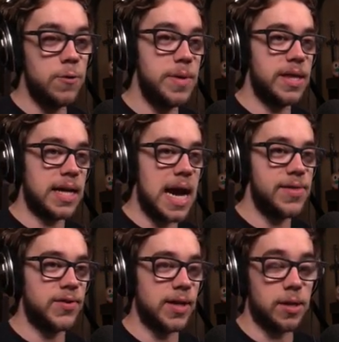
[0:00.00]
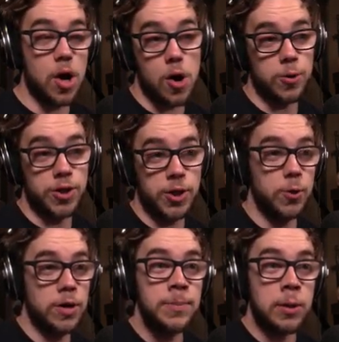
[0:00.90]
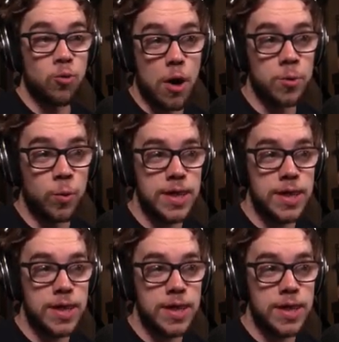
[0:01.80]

be the guy that's like, oh shoot, let me run with